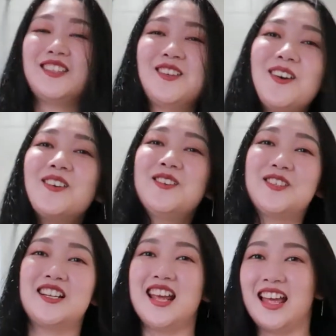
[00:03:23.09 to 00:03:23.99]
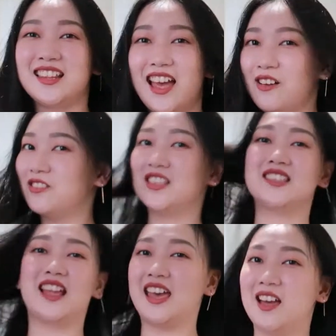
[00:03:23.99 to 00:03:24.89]
So usually at night I will
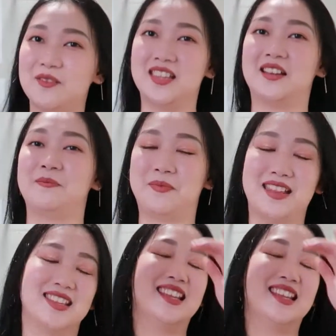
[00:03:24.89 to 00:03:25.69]
just tie up in a bun.